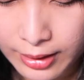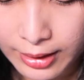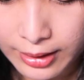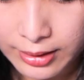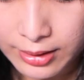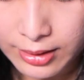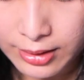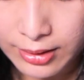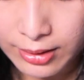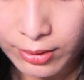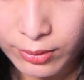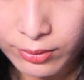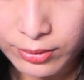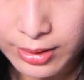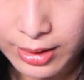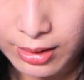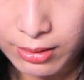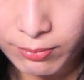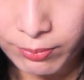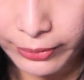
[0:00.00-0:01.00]
kind of just
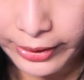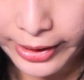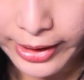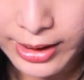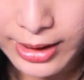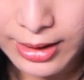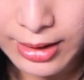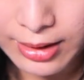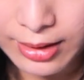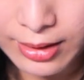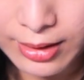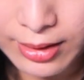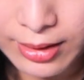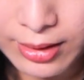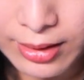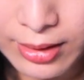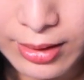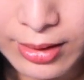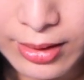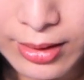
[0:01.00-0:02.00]
holds it in place.
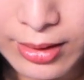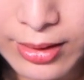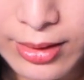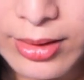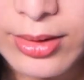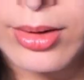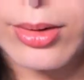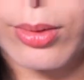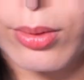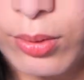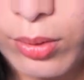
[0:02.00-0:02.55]
So